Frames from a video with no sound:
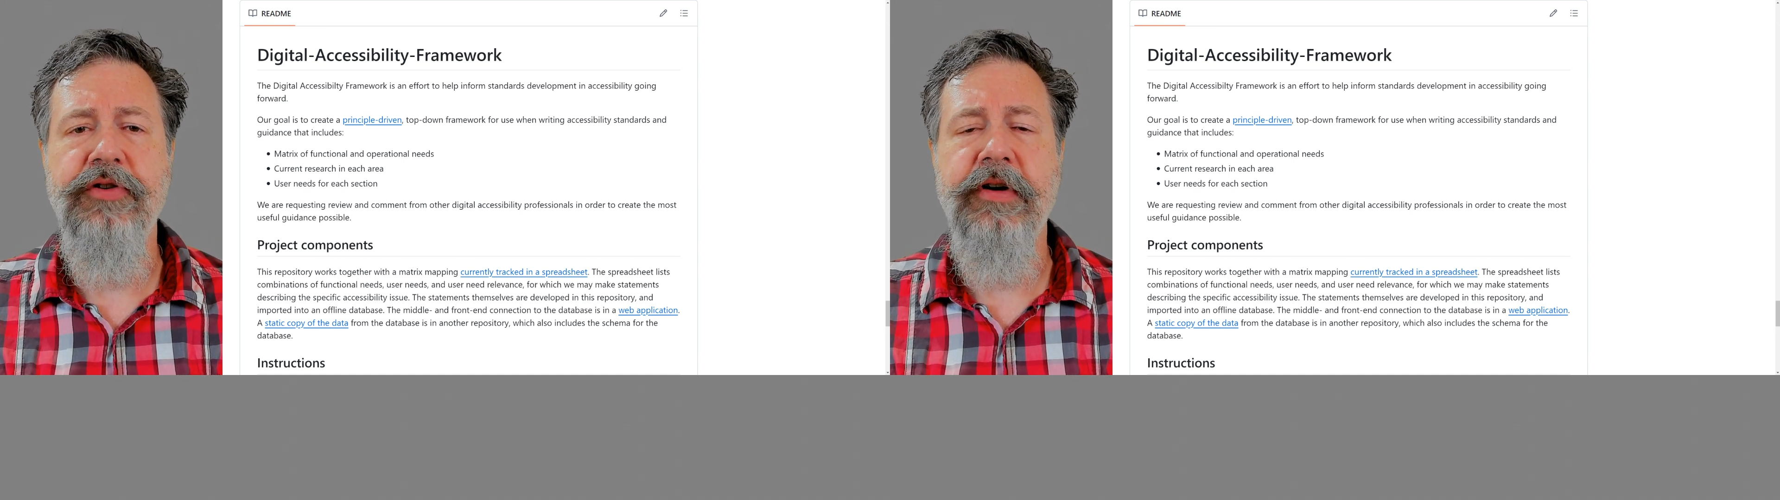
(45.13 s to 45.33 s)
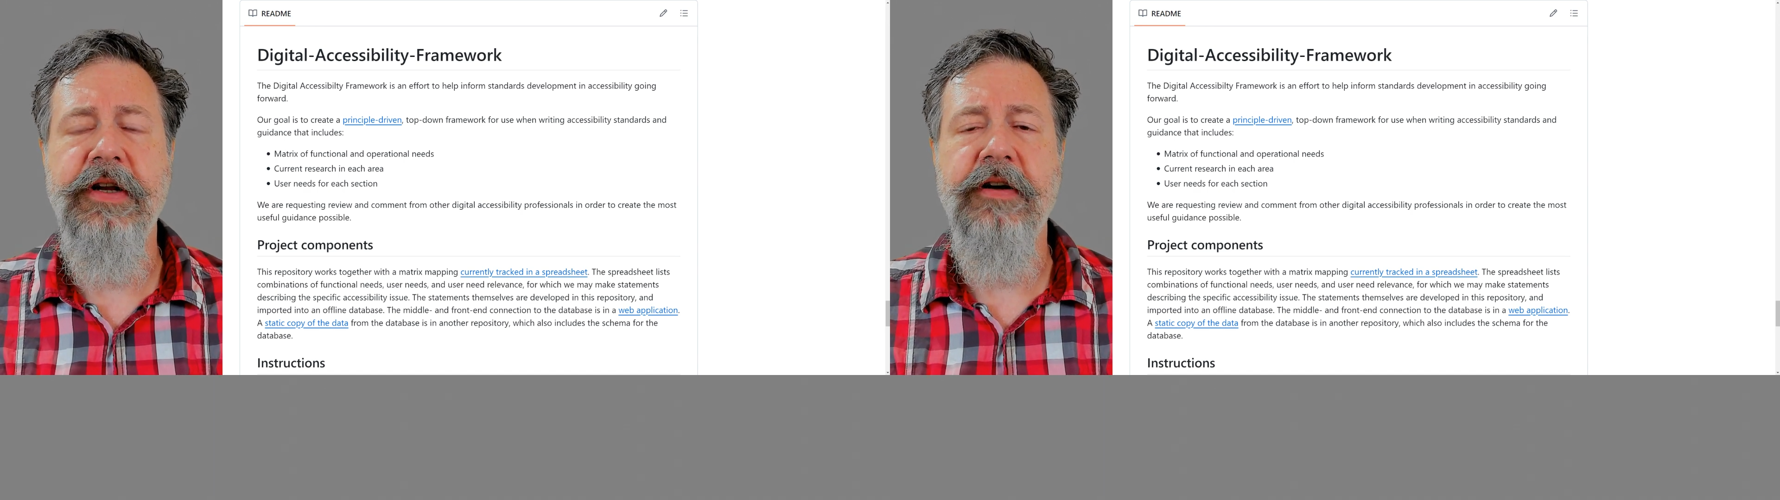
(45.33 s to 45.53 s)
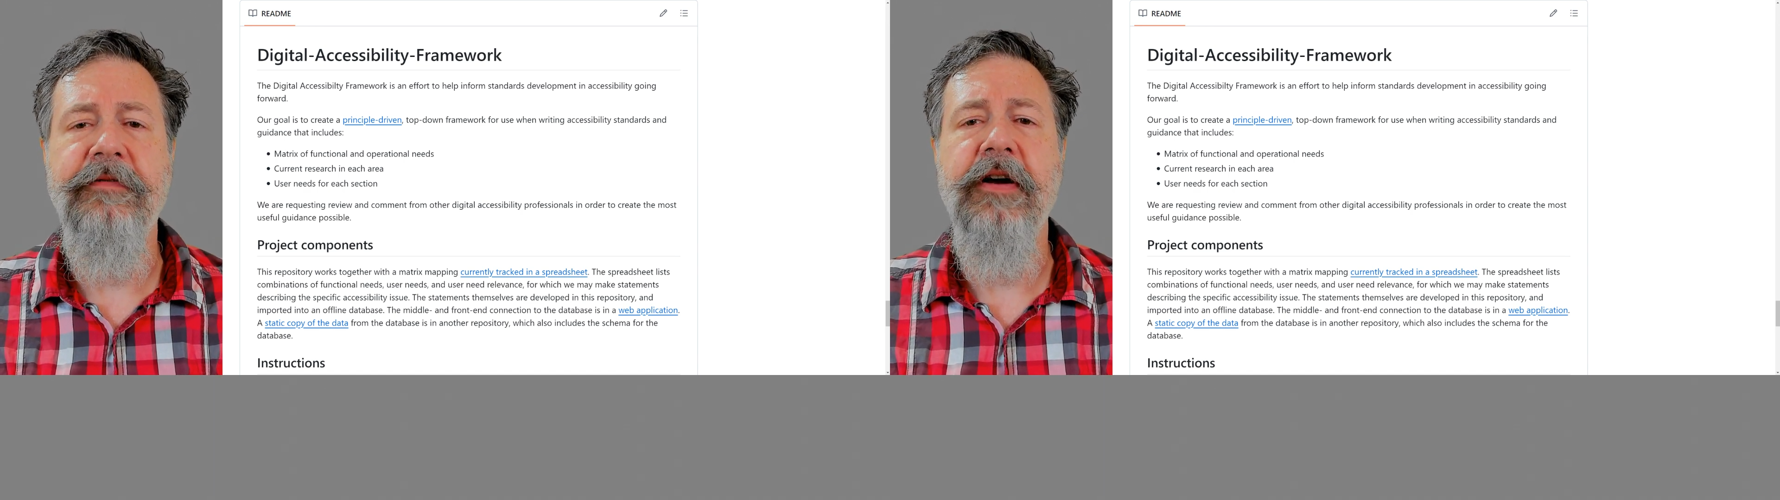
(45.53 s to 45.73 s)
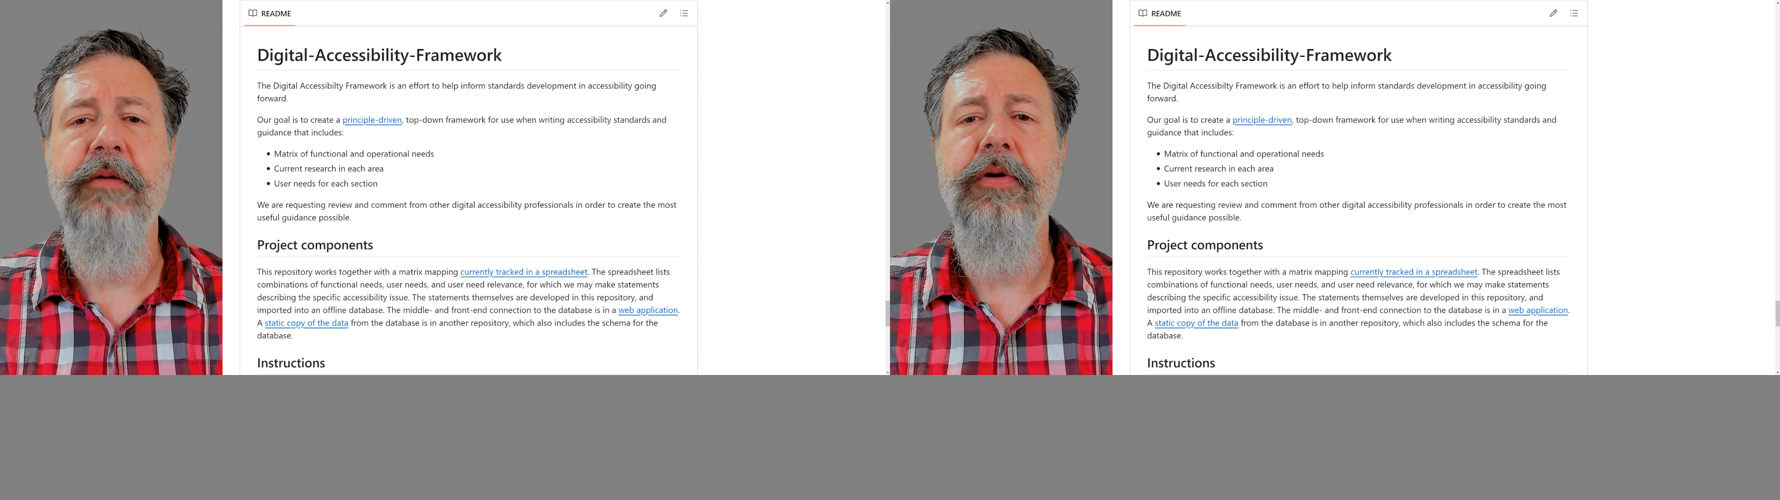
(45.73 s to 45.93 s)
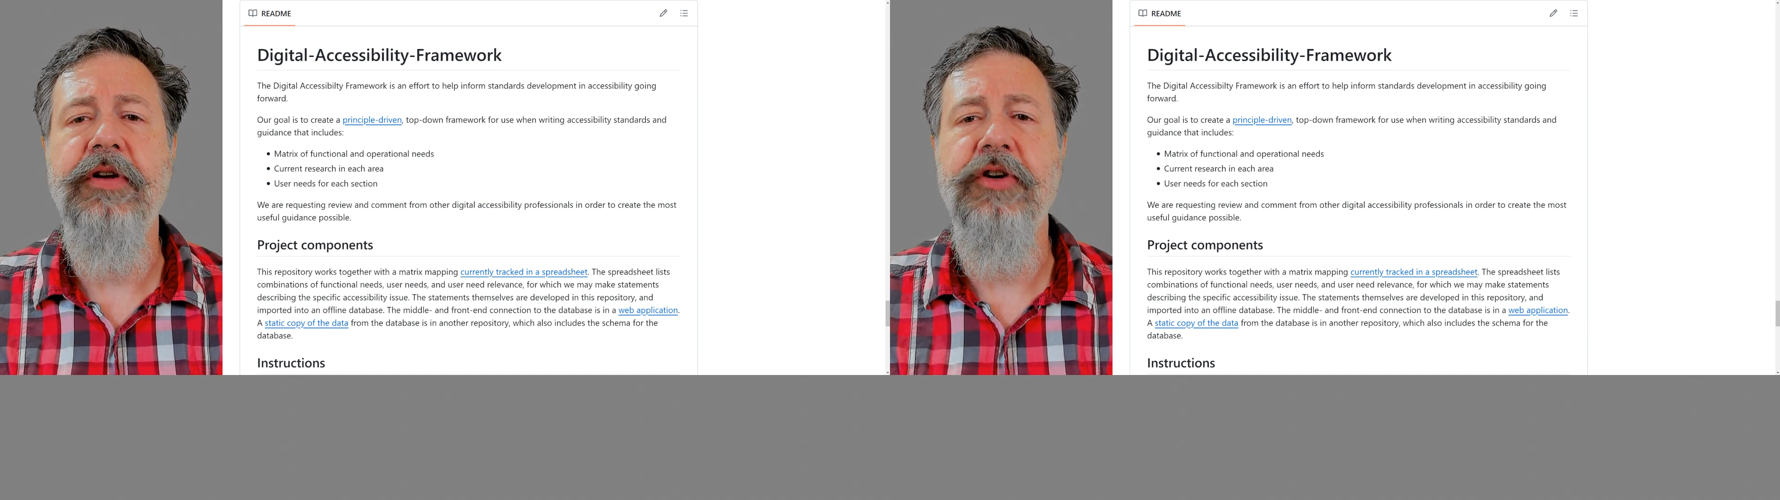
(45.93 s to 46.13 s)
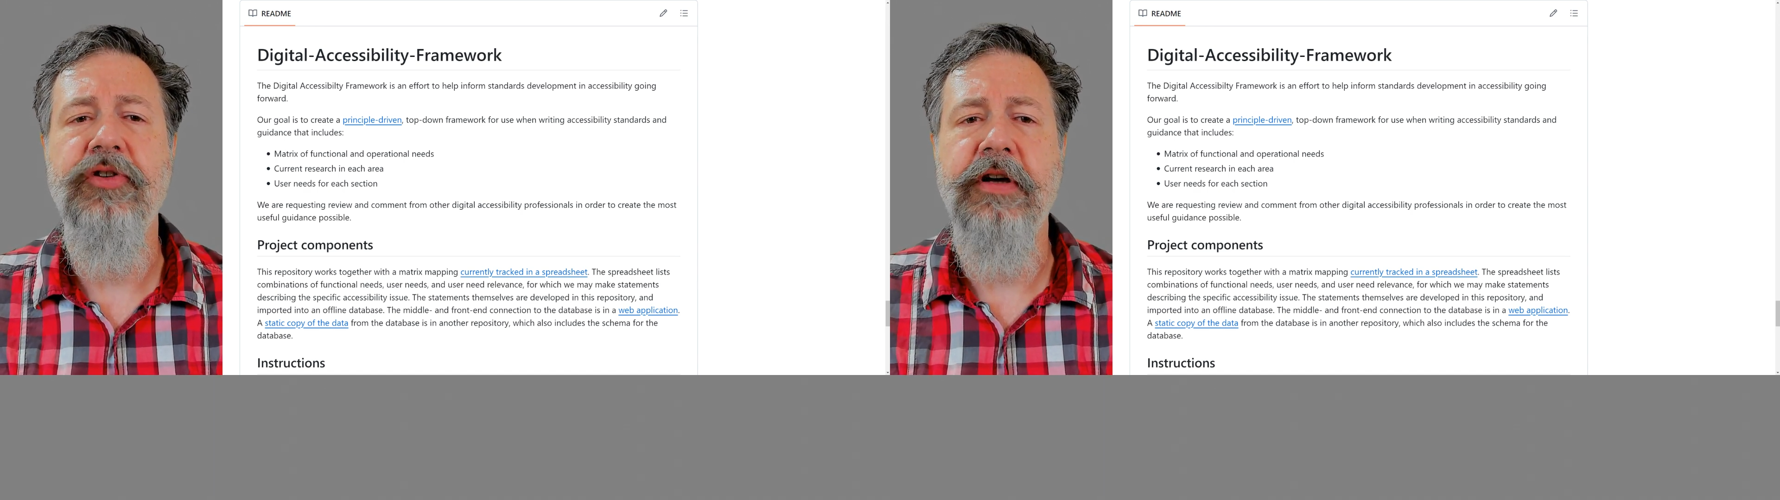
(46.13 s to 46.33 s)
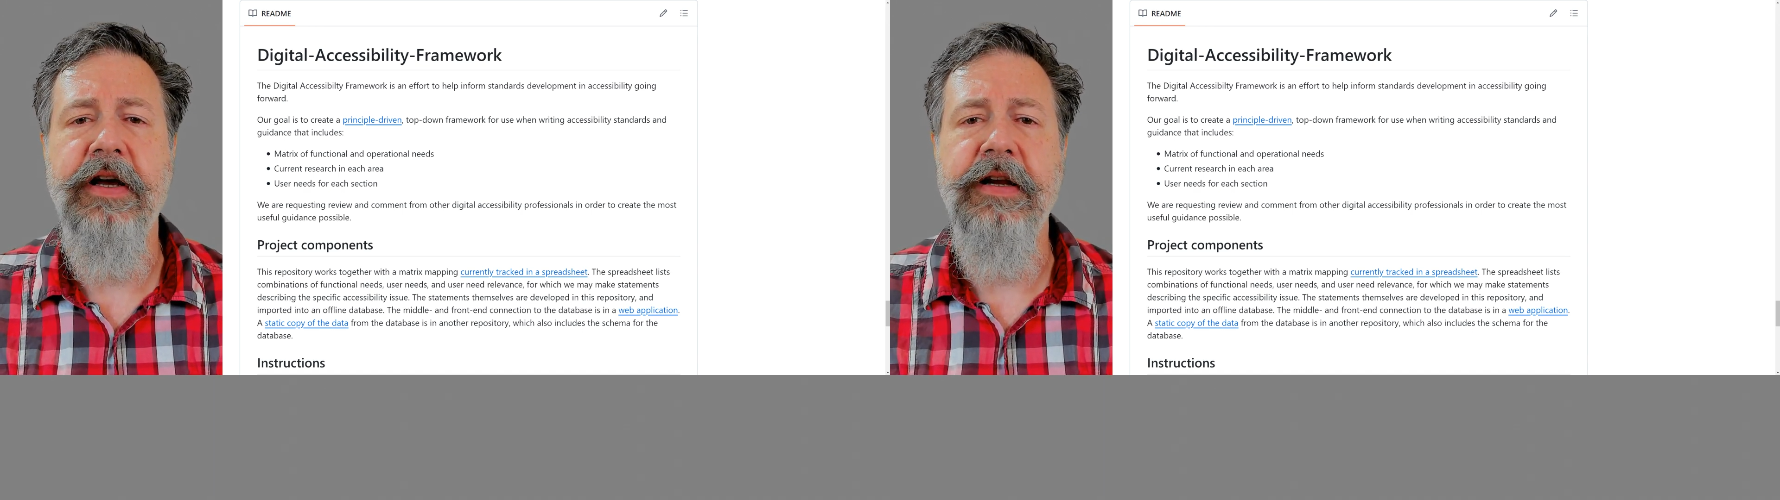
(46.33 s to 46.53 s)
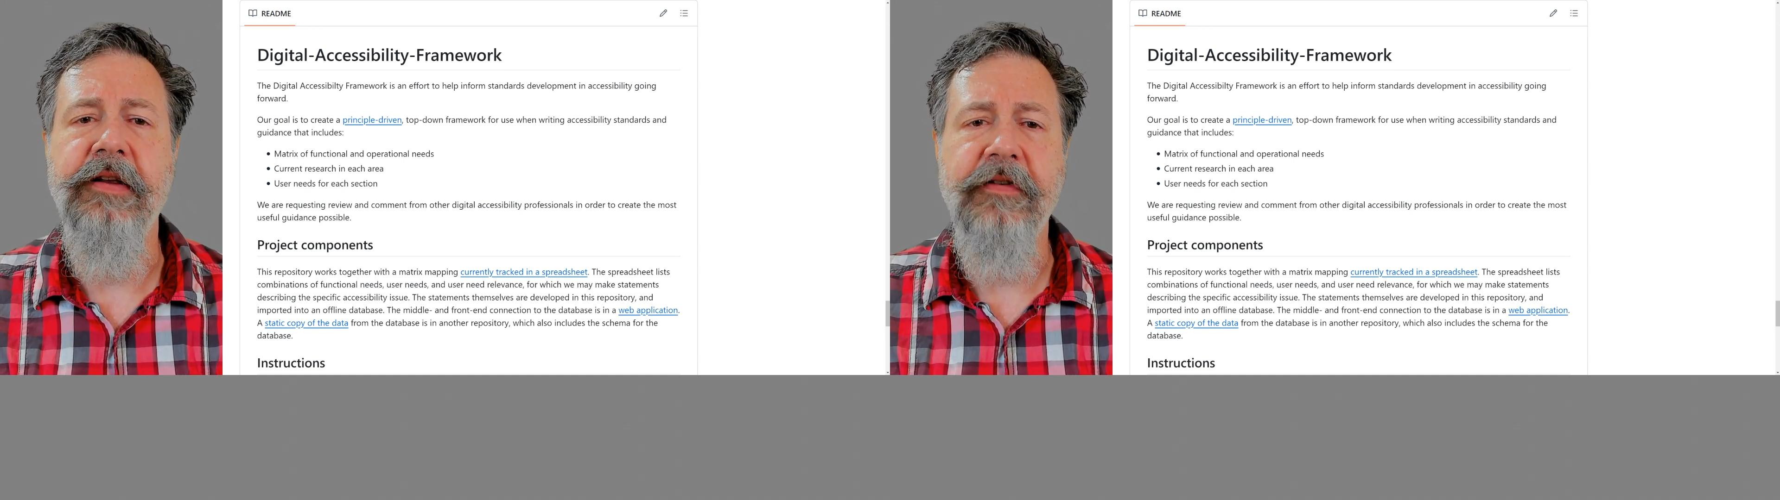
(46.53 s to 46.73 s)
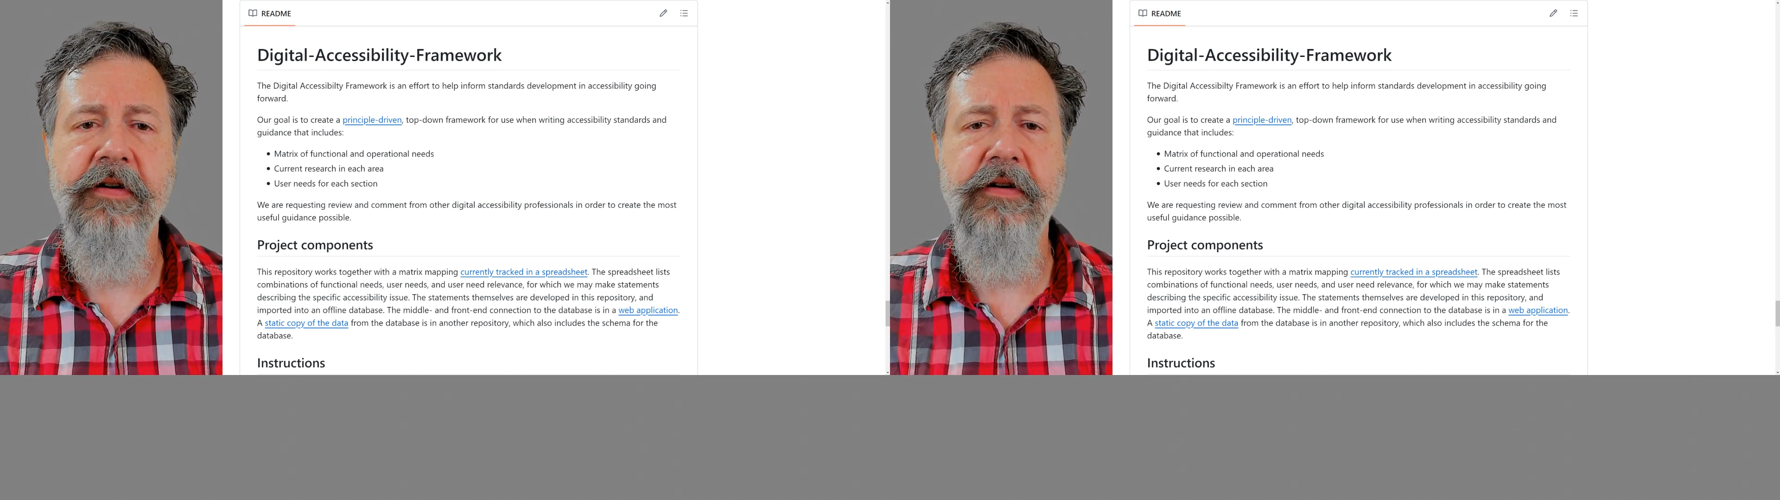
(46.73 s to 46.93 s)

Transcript: to identifying potential guidance